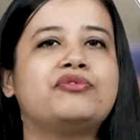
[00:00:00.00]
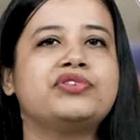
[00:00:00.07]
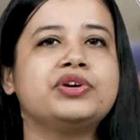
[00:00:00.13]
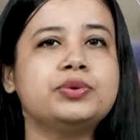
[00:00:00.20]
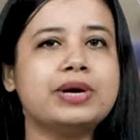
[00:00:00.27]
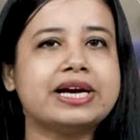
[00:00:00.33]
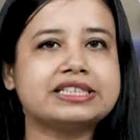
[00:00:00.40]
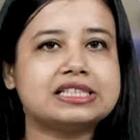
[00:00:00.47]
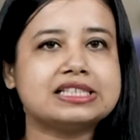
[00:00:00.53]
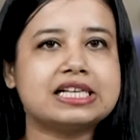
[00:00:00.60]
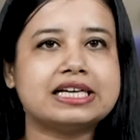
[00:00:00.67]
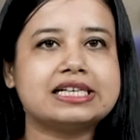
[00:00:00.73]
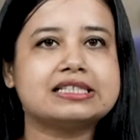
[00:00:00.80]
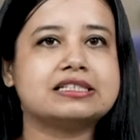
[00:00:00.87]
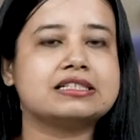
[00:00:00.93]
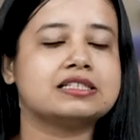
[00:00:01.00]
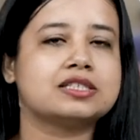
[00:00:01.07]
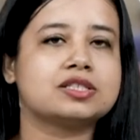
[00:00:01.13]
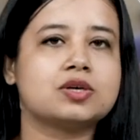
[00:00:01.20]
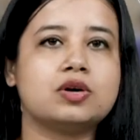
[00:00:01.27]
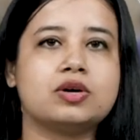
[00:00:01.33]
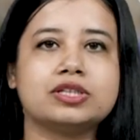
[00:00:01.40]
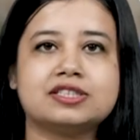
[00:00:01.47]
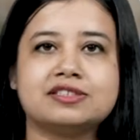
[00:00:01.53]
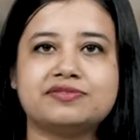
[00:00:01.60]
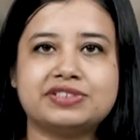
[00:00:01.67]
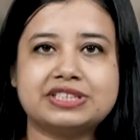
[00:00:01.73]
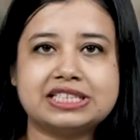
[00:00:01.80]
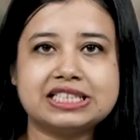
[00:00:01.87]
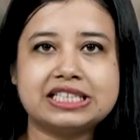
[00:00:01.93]
few exercises cause
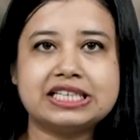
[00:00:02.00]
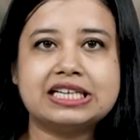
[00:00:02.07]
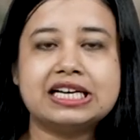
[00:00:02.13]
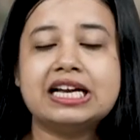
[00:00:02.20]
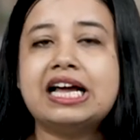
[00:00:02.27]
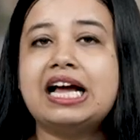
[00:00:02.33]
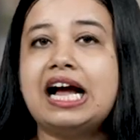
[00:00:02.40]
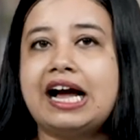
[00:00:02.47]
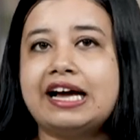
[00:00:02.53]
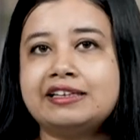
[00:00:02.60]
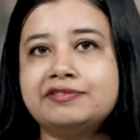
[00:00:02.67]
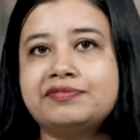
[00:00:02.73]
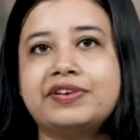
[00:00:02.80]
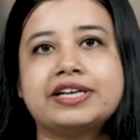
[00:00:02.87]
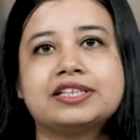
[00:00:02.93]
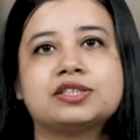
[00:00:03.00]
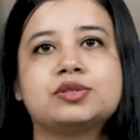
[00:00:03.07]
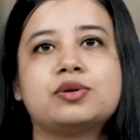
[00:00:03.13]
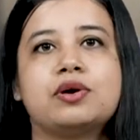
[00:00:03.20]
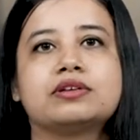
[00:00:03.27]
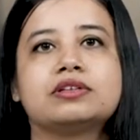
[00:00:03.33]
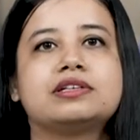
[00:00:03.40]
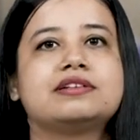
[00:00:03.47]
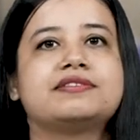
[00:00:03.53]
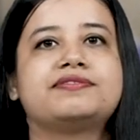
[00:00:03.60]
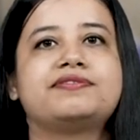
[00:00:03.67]
fatigue and affects cognitive